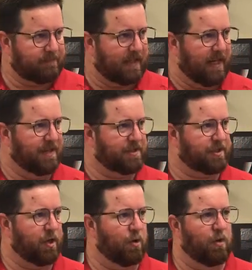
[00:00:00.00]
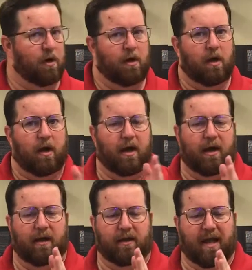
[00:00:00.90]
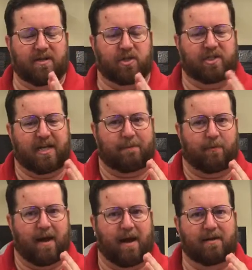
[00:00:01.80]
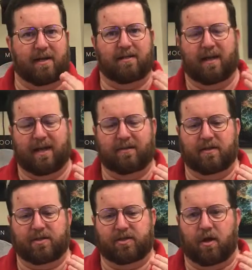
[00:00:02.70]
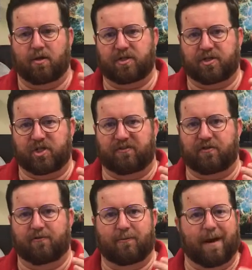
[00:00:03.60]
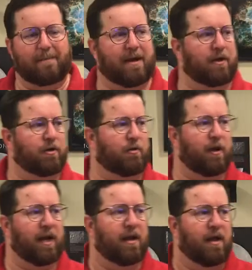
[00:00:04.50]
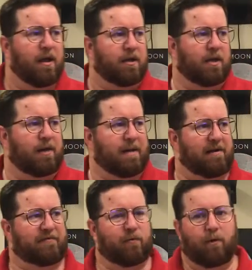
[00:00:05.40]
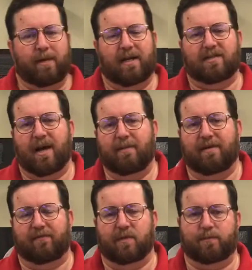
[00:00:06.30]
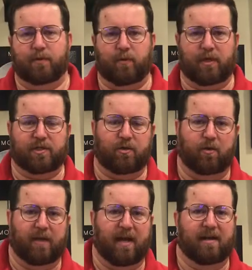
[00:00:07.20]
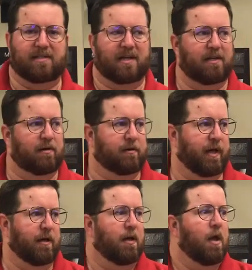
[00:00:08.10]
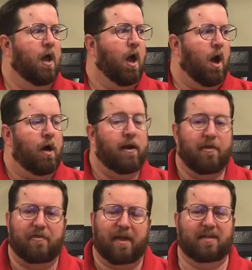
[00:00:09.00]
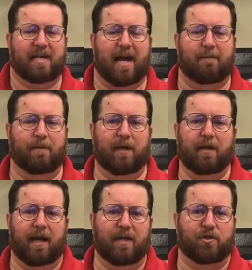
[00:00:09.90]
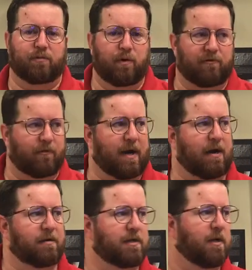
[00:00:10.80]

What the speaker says: And so as you step around and the stars shift over by about a degree, you get about a 4-minute time difference between a solar day and a sidereal day. Another thing is happening as you move around.